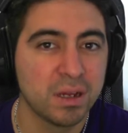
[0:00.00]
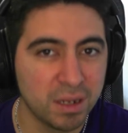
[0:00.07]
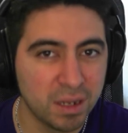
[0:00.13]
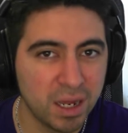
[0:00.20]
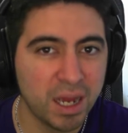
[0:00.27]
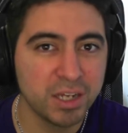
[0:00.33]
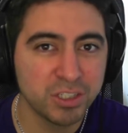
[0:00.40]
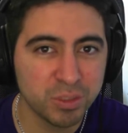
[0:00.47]

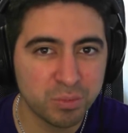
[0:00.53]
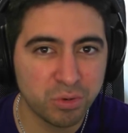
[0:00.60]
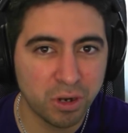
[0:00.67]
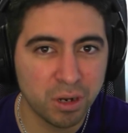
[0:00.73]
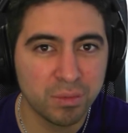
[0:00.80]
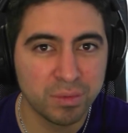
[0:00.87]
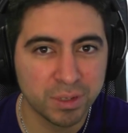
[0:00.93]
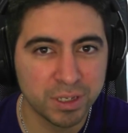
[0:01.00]
I should
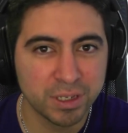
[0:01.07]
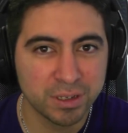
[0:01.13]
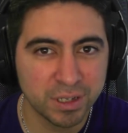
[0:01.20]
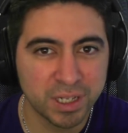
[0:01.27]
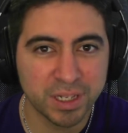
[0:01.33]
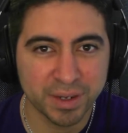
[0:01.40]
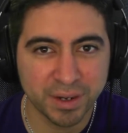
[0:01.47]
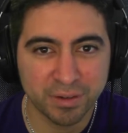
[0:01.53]
probably
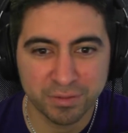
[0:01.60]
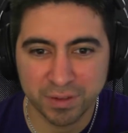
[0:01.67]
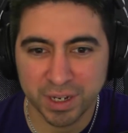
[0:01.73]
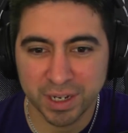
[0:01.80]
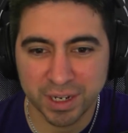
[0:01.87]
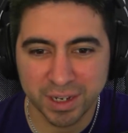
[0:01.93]
clarify,